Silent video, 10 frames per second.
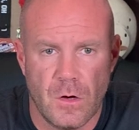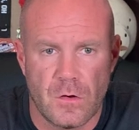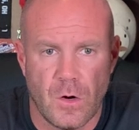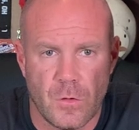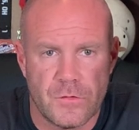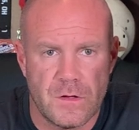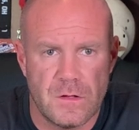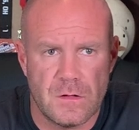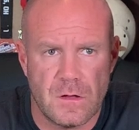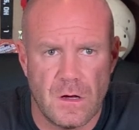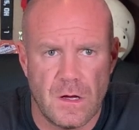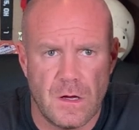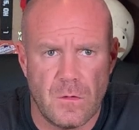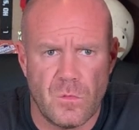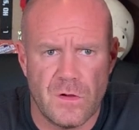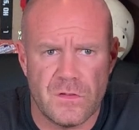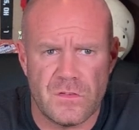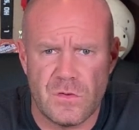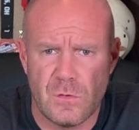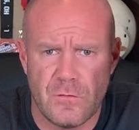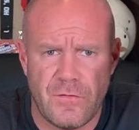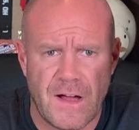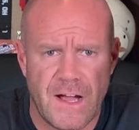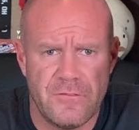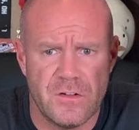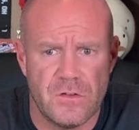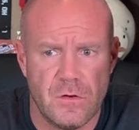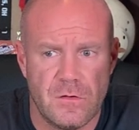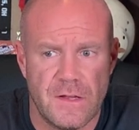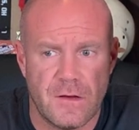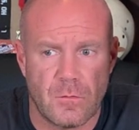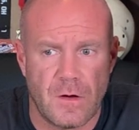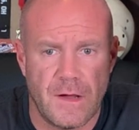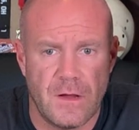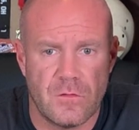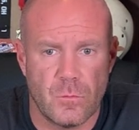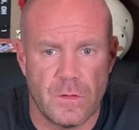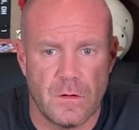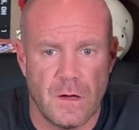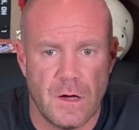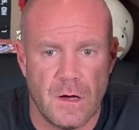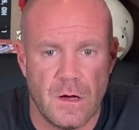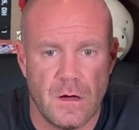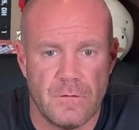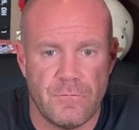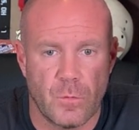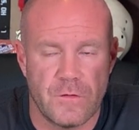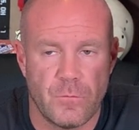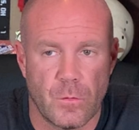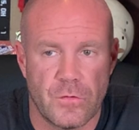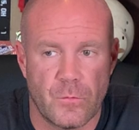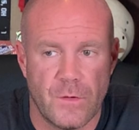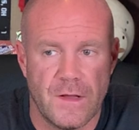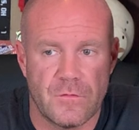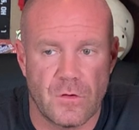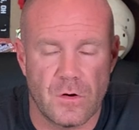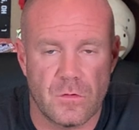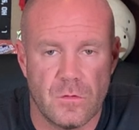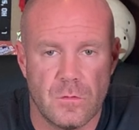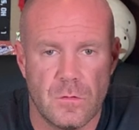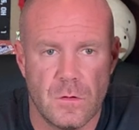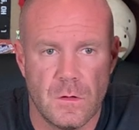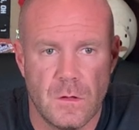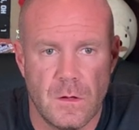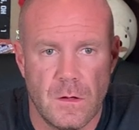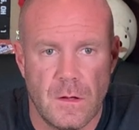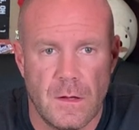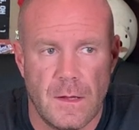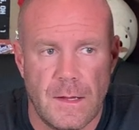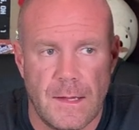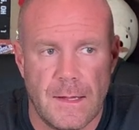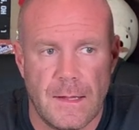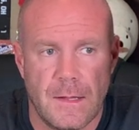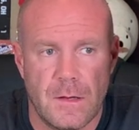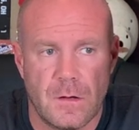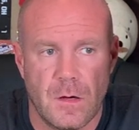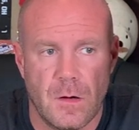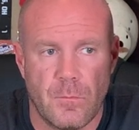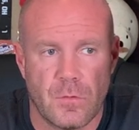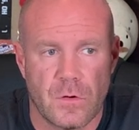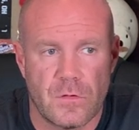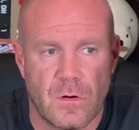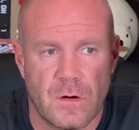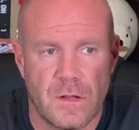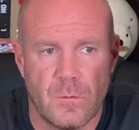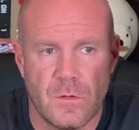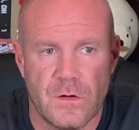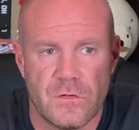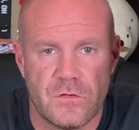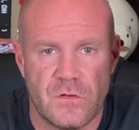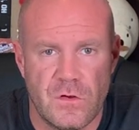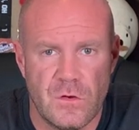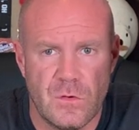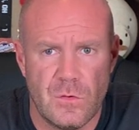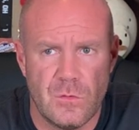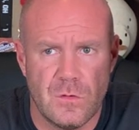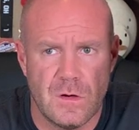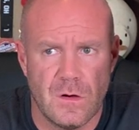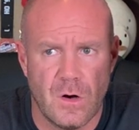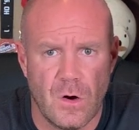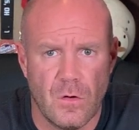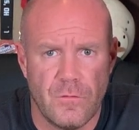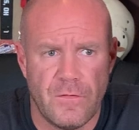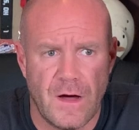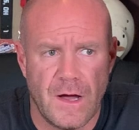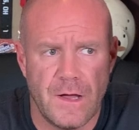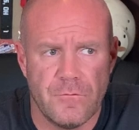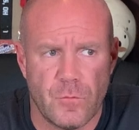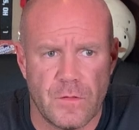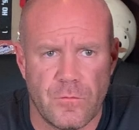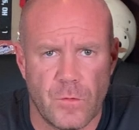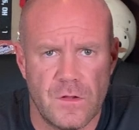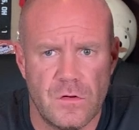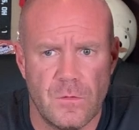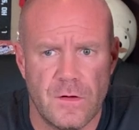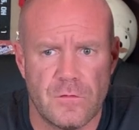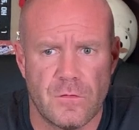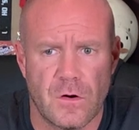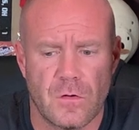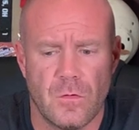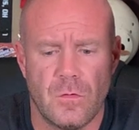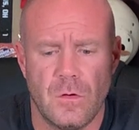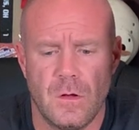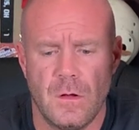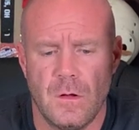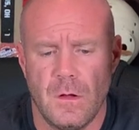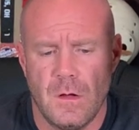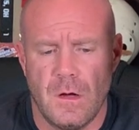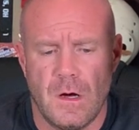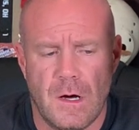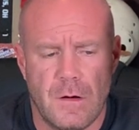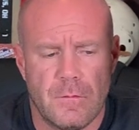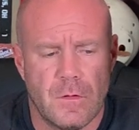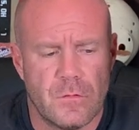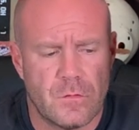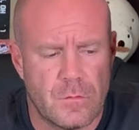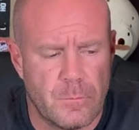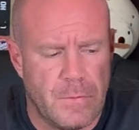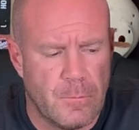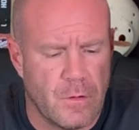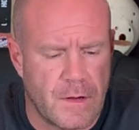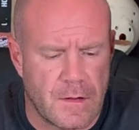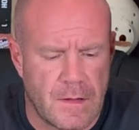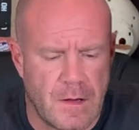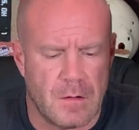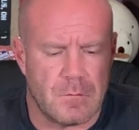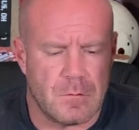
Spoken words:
Colton was 205 to 210 range with a 44 3-inch vertical. And Brooks Hardy was 205 with a 42-inch vertical. Those are people I can count